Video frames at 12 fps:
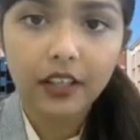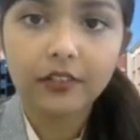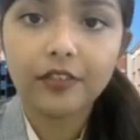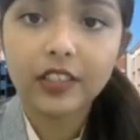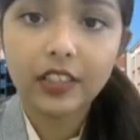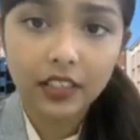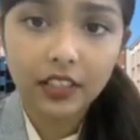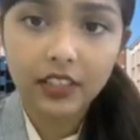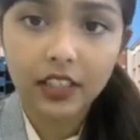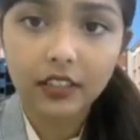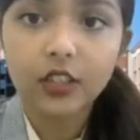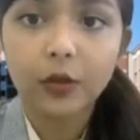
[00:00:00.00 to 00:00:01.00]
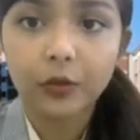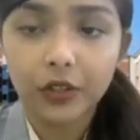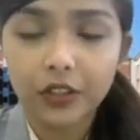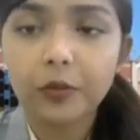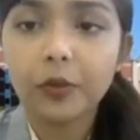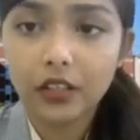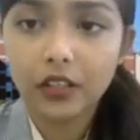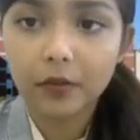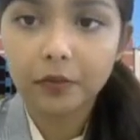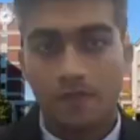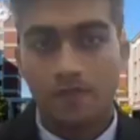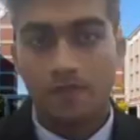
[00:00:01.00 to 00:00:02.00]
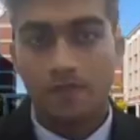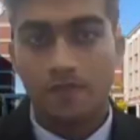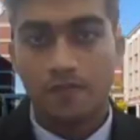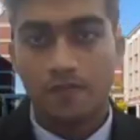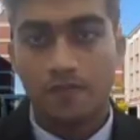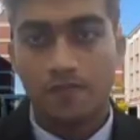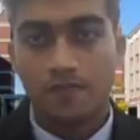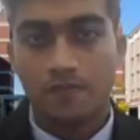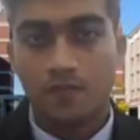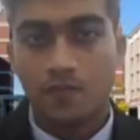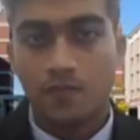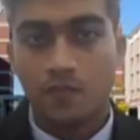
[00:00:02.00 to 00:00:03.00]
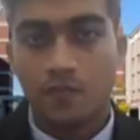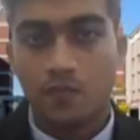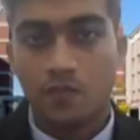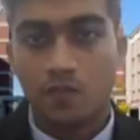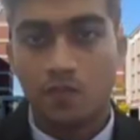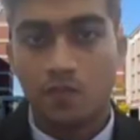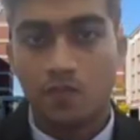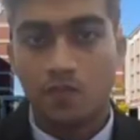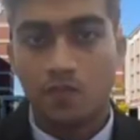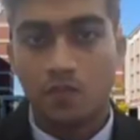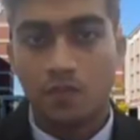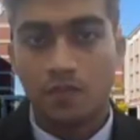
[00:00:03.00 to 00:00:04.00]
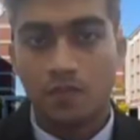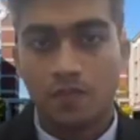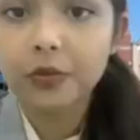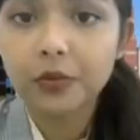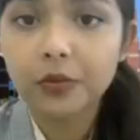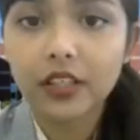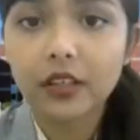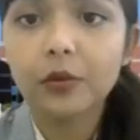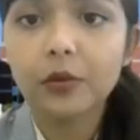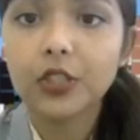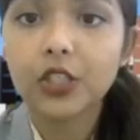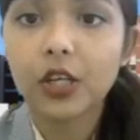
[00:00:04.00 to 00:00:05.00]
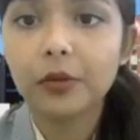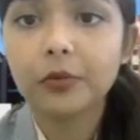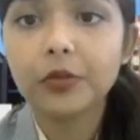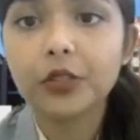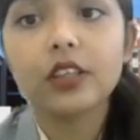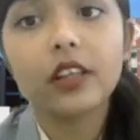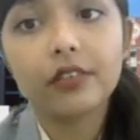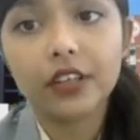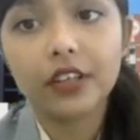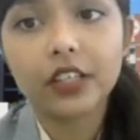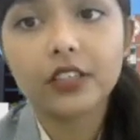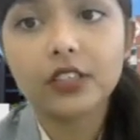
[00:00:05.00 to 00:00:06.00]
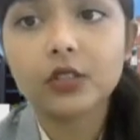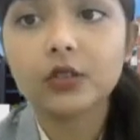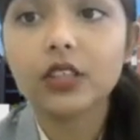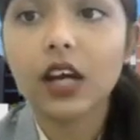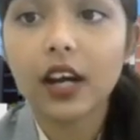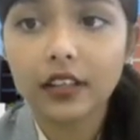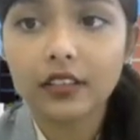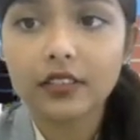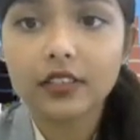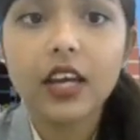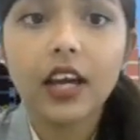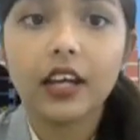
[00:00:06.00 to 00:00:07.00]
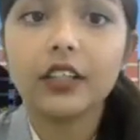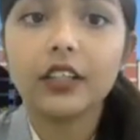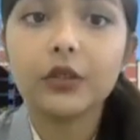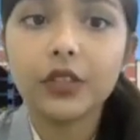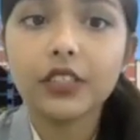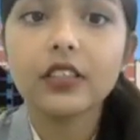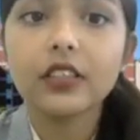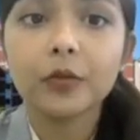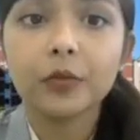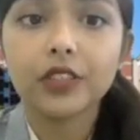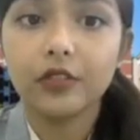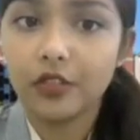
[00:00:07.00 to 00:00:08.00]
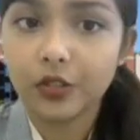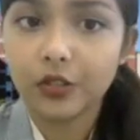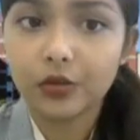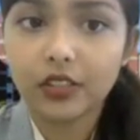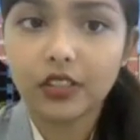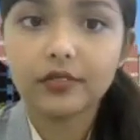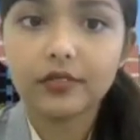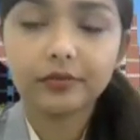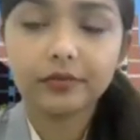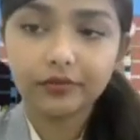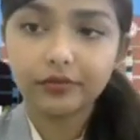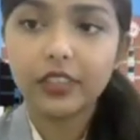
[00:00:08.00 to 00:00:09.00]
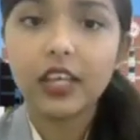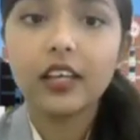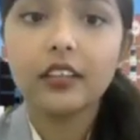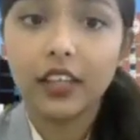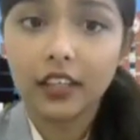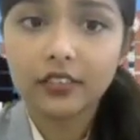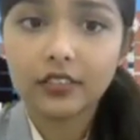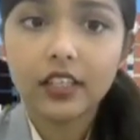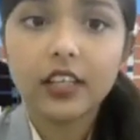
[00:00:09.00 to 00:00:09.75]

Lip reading: and facilitate community buildup. The charts show the presence of Shopify on social media, which Shopify should leverage to the highest and increase the numbers eventually. Next,